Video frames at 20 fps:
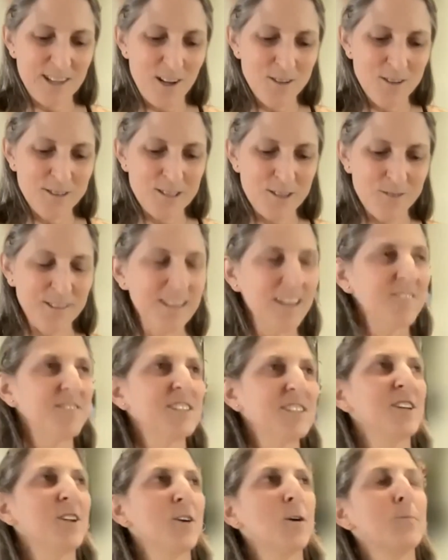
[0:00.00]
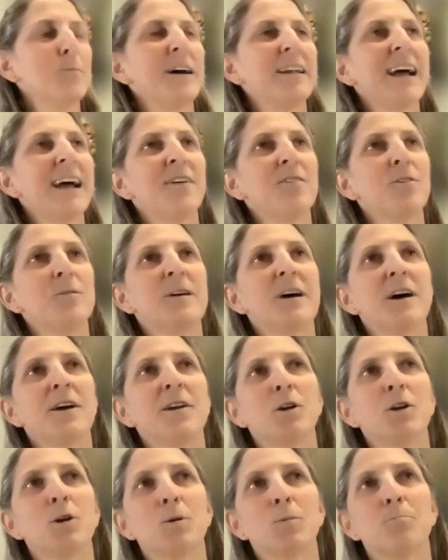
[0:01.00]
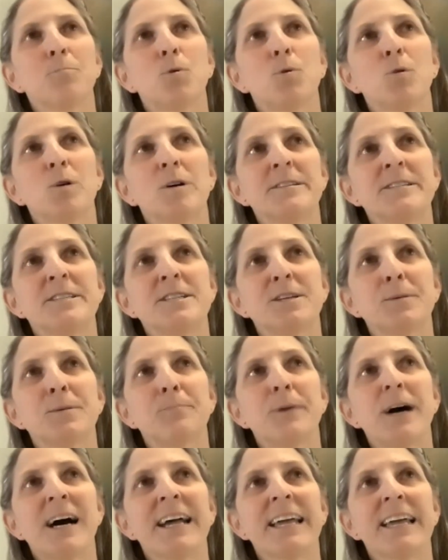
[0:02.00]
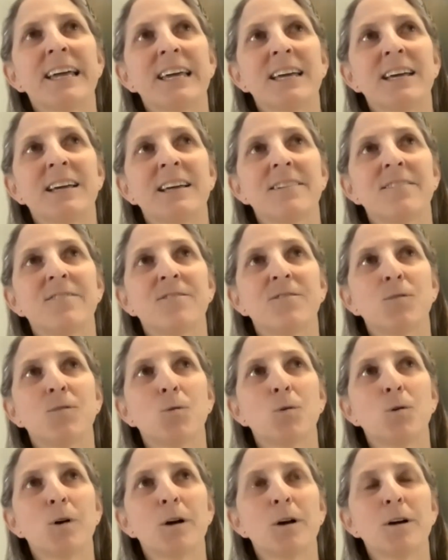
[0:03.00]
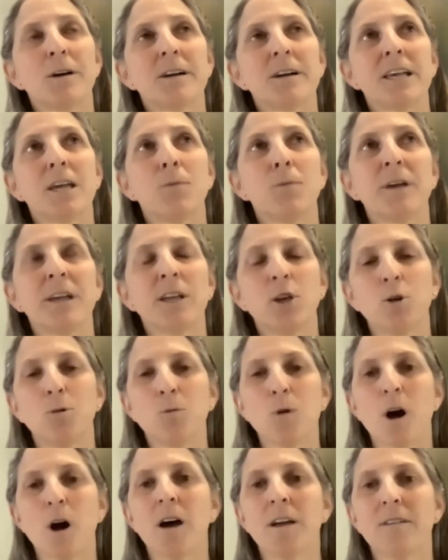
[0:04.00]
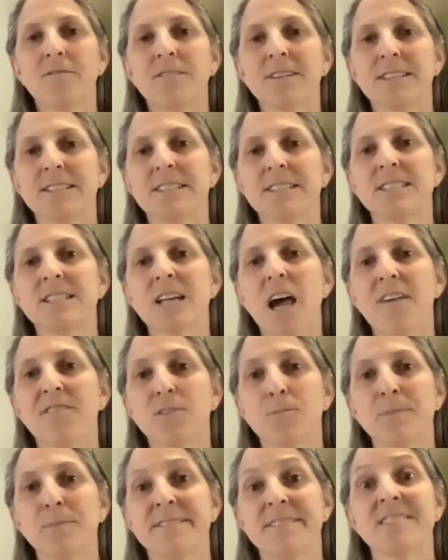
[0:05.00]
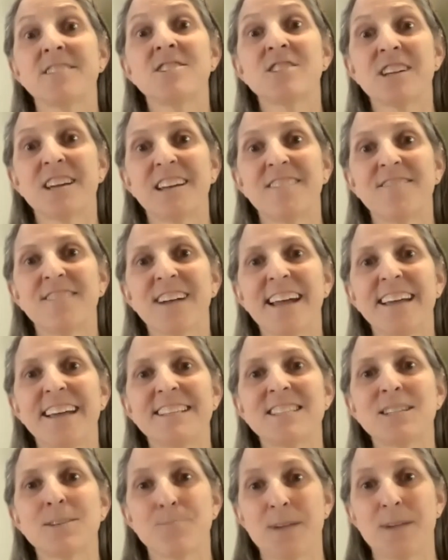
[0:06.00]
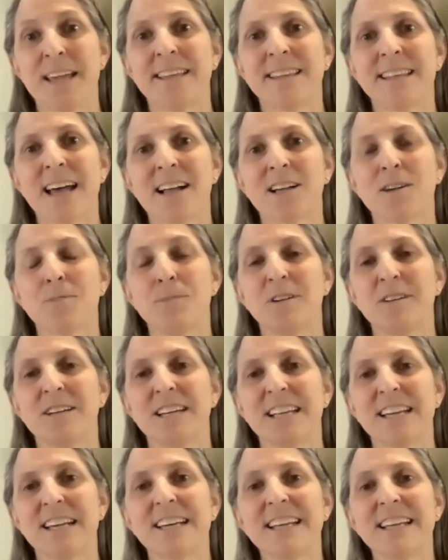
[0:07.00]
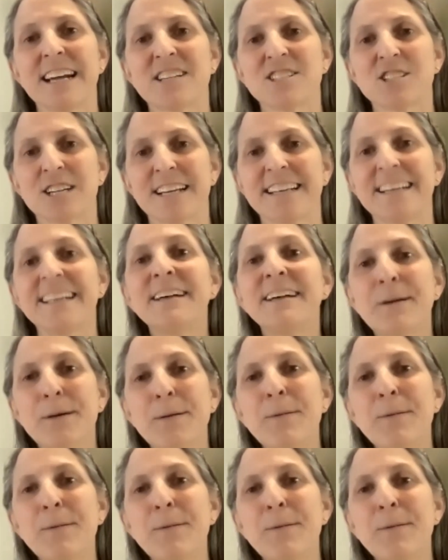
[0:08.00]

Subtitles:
also would love to know about how you got your board to buy in for keeping you on for the staffed position, right? To make that community connection.